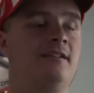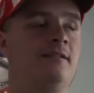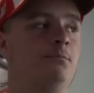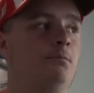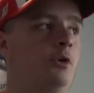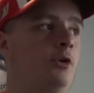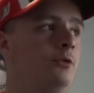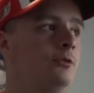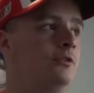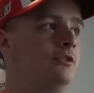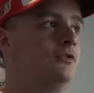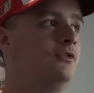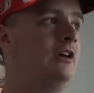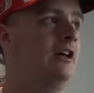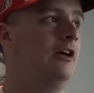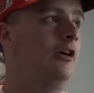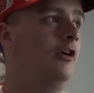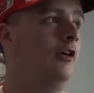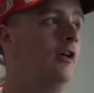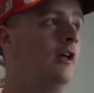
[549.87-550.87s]

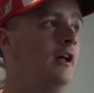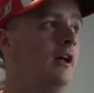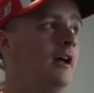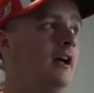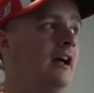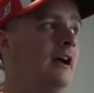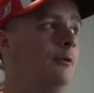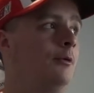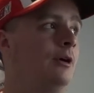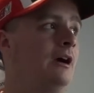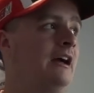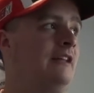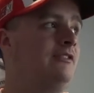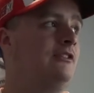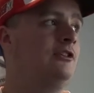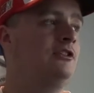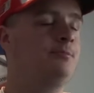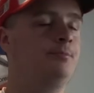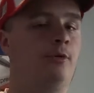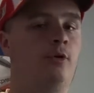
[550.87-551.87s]
Martinsville, at
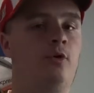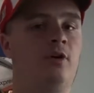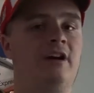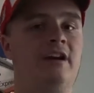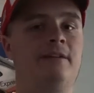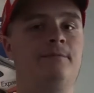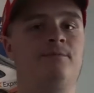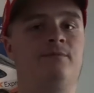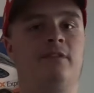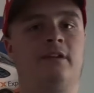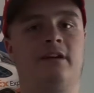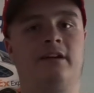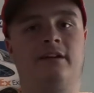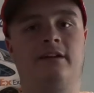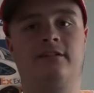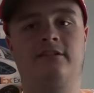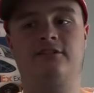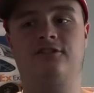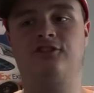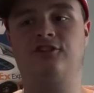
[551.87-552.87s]
this point,
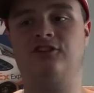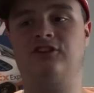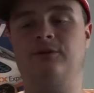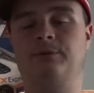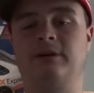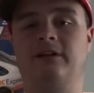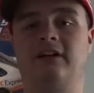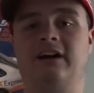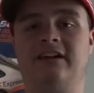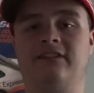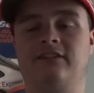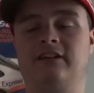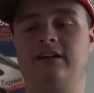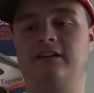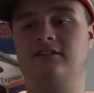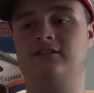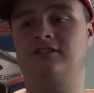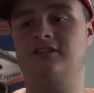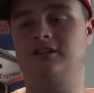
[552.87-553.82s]
it's just going to be like this.